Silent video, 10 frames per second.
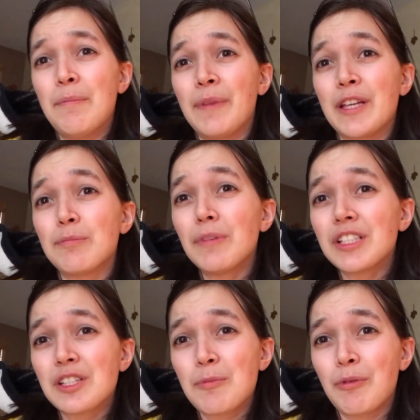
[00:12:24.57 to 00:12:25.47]
as much
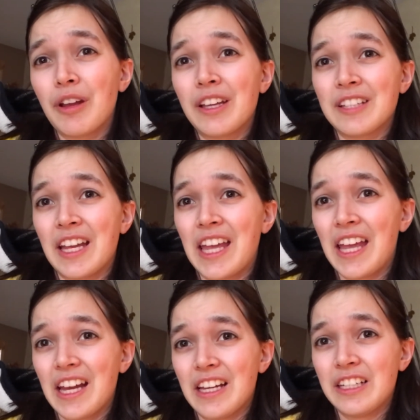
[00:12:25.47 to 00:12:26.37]
as a break as I
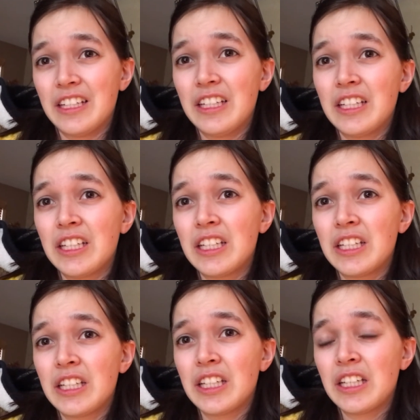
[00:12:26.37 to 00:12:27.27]
can.
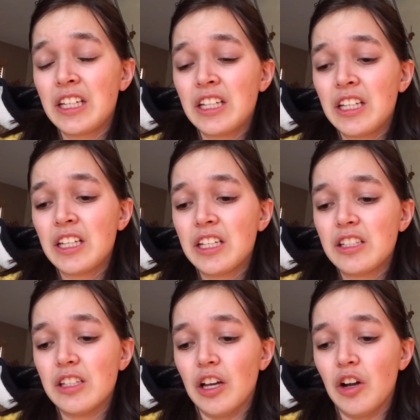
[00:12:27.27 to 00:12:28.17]

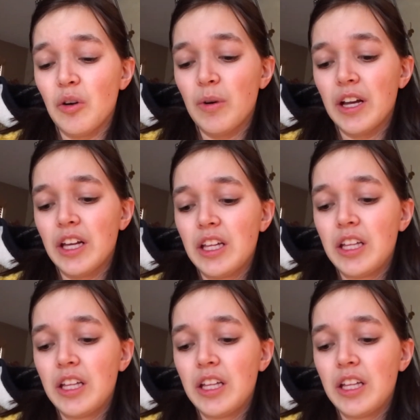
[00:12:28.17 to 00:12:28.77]
So